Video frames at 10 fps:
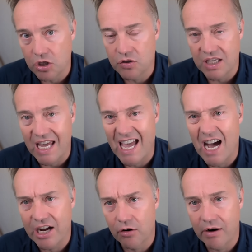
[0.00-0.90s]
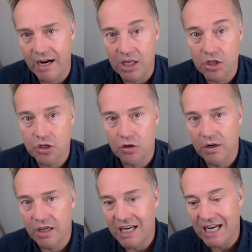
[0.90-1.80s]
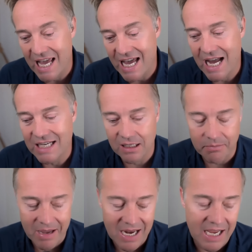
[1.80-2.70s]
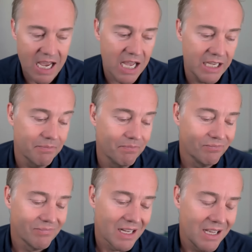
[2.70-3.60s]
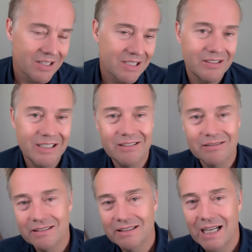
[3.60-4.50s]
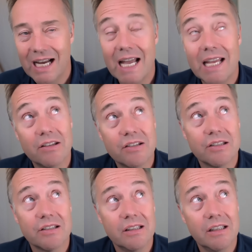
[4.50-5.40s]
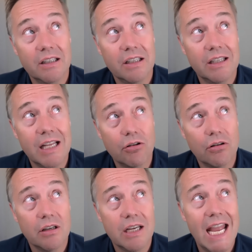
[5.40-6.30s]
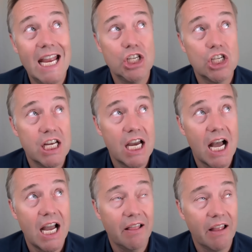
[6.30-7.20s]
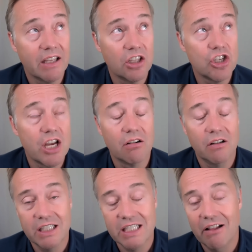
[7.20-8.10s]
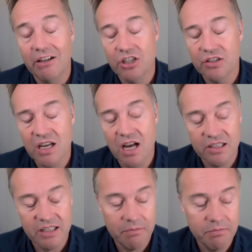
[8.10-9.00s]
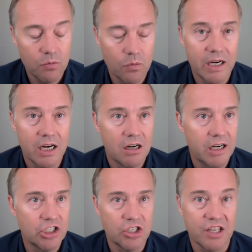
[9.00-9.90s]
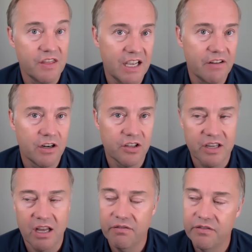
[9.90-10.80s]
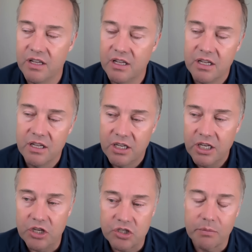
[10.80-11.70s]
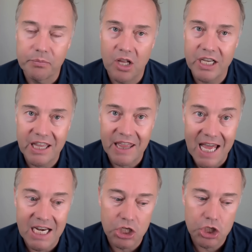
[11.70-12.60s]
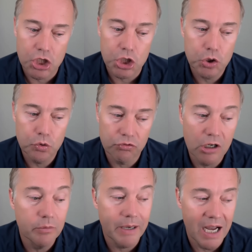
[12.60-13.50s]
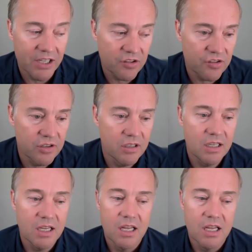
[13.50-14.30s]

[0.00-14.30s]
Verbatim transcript: are using AI already. So we're going to need AI to combat AI. So, you know, uh, in, now AGI, like the general intelligence concept where it just can think for itself, you, know, you start plugging that into robots